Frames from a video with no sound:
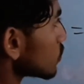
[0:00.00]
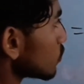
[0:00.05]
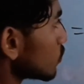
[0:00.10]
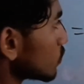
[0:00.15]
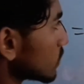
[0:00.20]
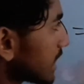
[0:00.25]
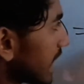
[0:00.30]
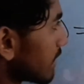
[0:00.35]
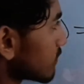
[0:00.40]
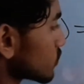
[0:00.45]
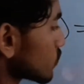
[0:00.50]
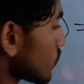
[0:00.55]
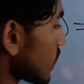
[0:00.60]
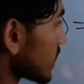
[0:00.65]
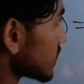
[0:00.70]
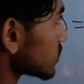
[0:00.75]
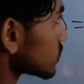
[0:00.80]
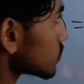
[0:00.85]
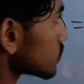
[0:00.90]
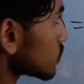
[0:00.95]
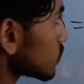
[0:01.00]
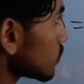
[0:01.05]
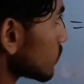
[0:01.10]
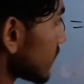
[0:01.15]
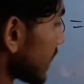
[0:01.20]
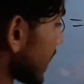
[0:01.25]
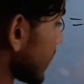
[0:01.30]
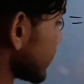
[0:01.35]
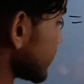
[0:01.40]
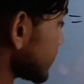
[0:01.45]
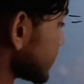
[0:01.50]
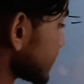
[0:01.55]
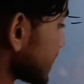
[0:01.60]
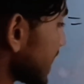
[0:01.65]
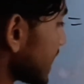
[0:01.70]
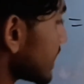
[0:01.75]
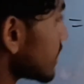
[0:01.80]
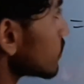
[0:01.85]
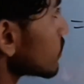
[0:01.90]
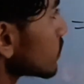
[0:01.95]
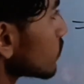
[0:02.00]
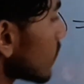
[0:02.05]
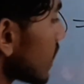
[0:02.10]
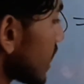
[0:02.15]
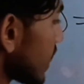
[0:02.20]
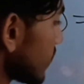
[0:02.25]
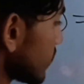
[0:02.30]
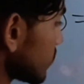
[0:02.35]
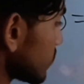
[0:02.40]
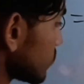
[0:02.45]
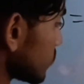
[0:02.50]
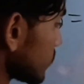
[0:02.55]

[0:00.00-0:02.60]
2 times 1 is 2, and it is added with 1,